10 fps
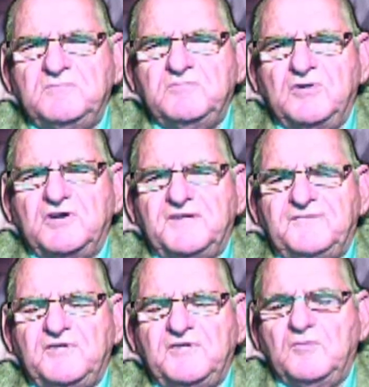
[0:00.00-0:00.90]
book
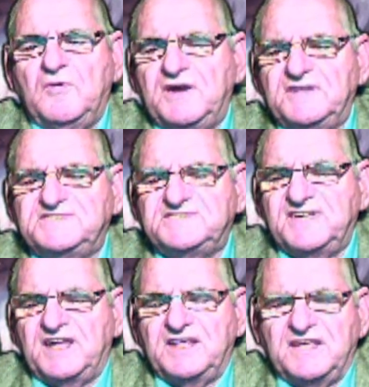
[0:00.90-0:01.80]
if you want to
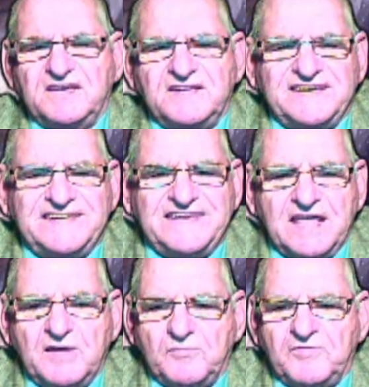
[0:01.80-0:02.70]
study it in
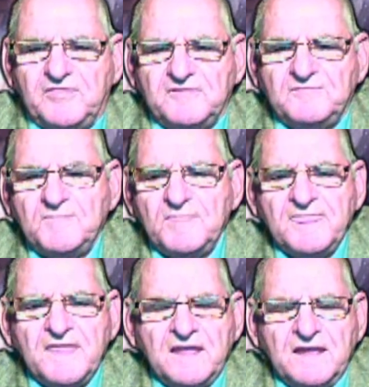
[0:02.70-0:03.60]
depth.
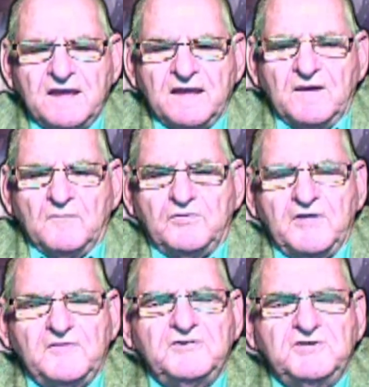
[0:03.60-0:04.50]

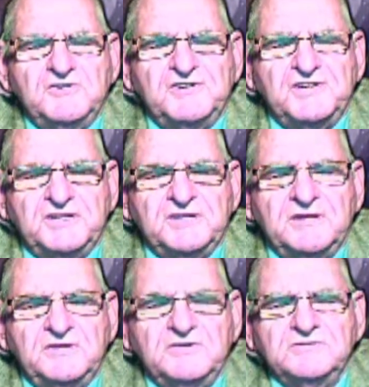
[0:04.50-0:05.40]
Brother, you
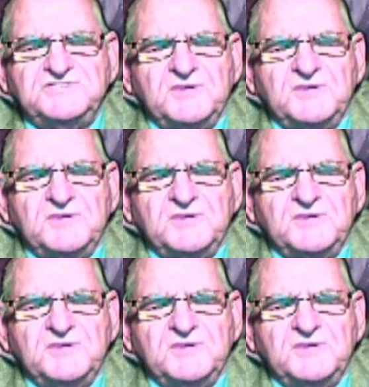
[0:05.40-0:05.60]
can use the